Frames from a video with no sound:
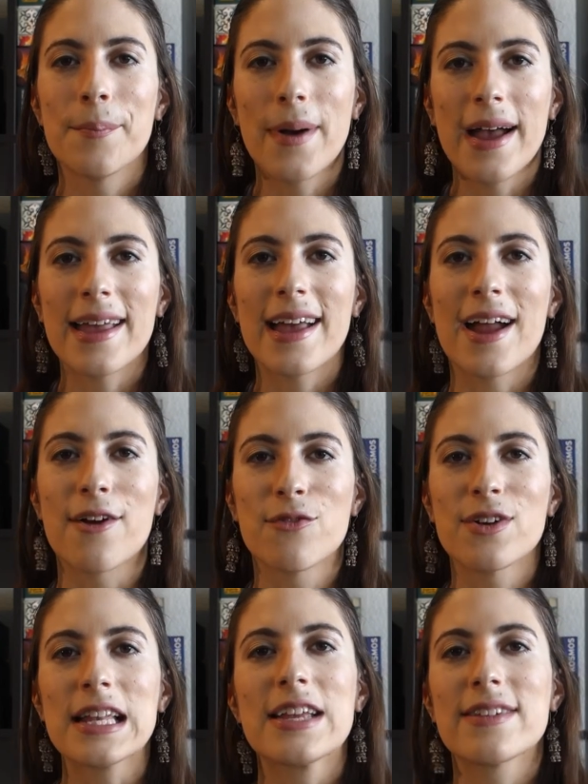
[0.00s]
but I
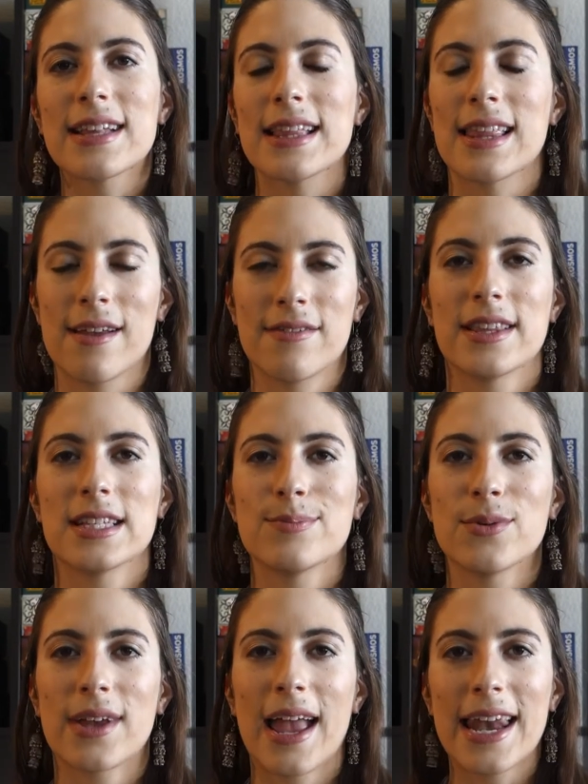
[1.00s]
really, really loved this
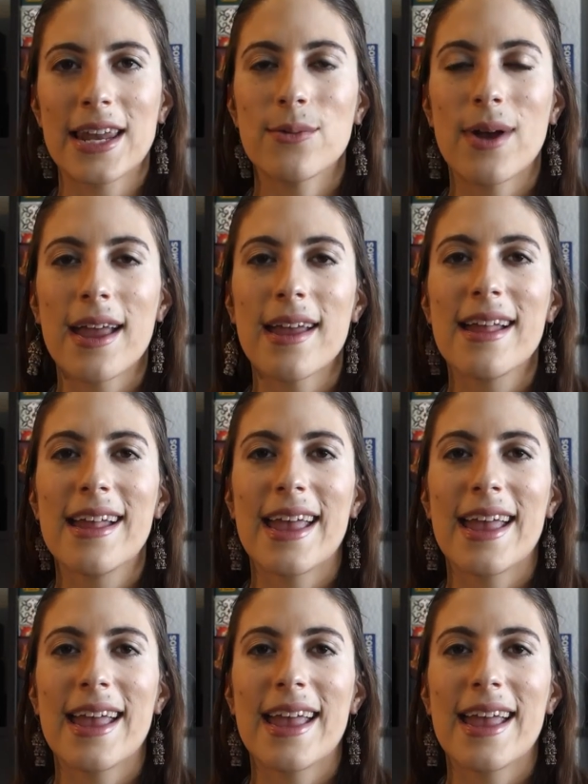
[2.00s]
book anyway.